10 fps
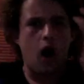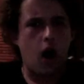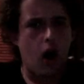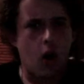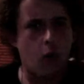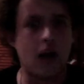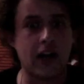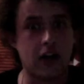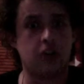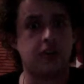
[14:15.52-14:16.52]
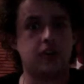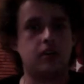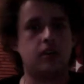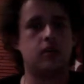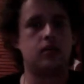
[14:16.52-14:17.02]
Oh my god.
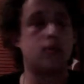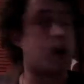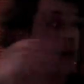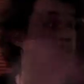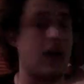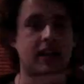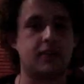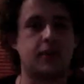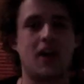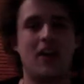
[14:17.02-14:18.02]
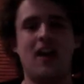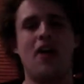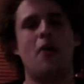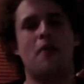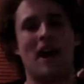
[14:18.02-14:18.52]
I went into it going,
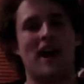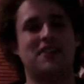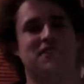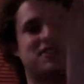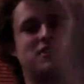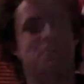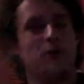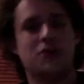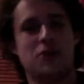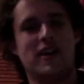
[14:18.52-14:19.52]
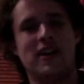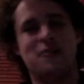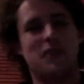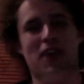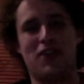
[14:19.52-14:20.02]
man, it's just Call of Duty,
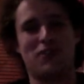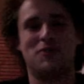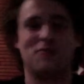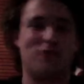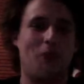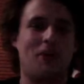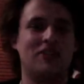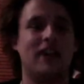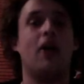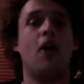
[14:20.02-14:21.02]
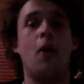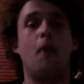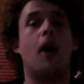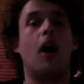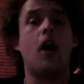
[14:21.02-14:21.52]
but they threw some robots in it.
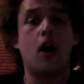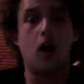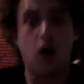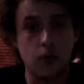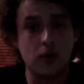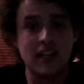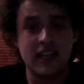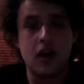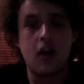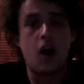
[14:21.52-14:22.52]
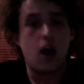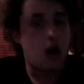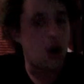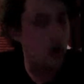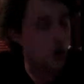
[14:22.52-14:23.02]
But holy
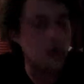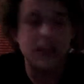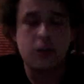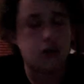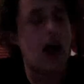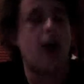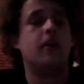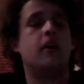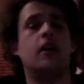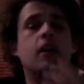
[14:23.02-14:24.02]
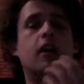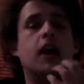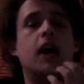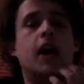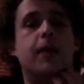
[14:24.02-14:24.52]
crap.
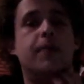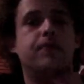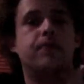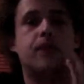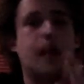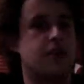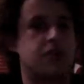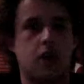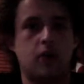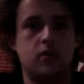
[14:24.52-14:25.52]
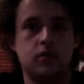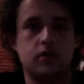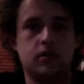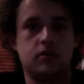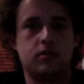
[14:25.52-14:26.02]
Game of the show.
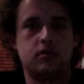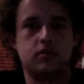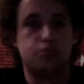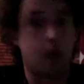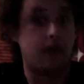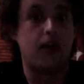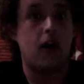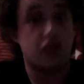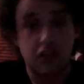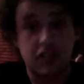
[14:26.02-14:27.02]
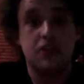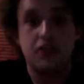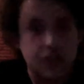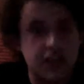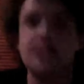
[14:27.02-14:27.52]
By far.
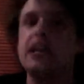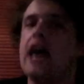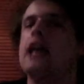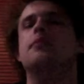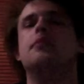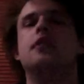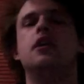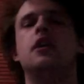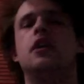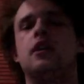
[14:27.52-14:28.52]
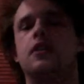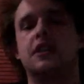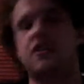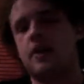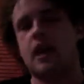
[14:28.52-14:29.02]
The game that
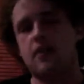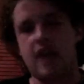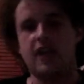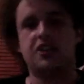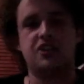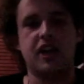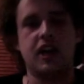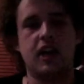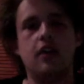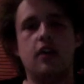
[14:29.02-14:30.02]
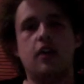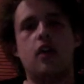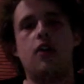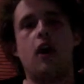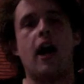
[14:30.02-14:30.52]
is coming out next year
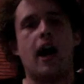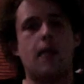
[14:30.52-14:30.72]
that I am